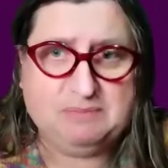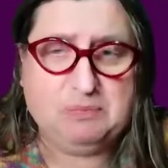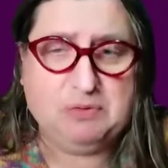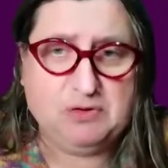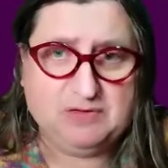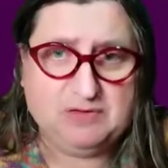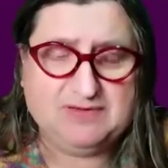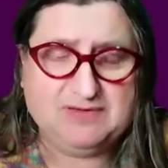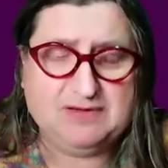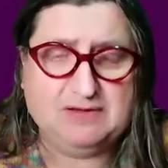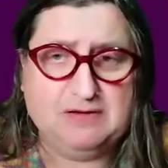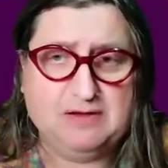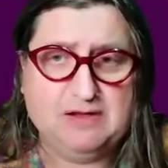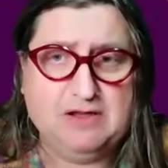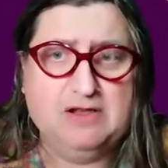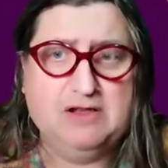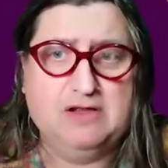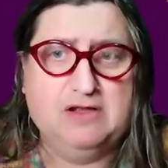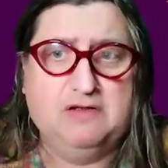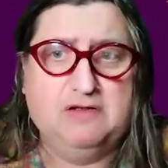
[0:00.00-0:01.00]
person
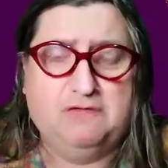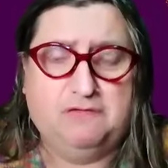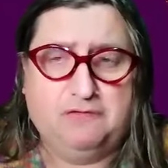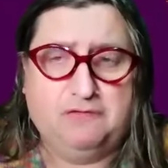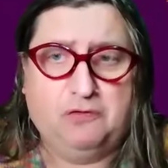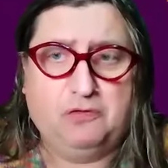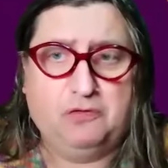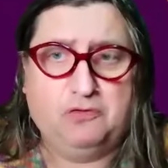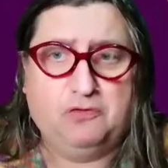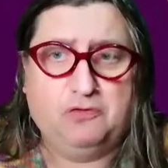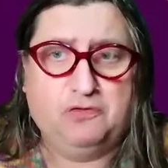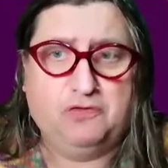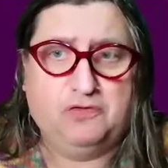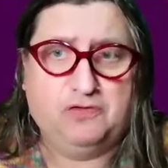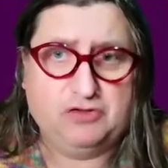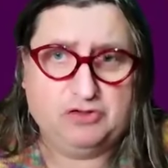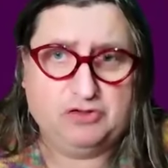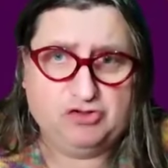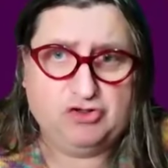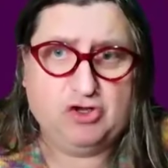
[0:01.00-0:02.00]
for
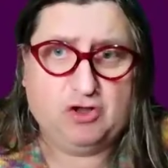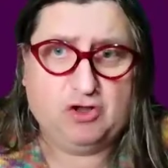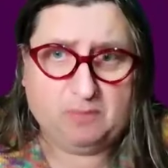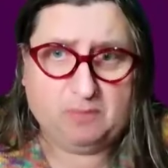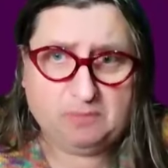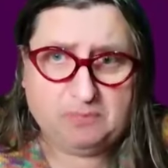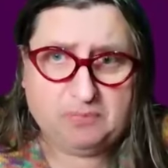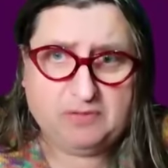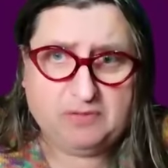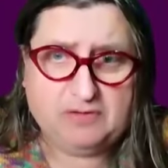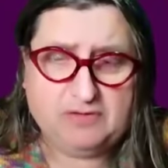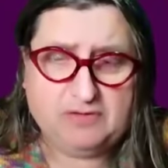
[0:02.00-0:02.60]
the job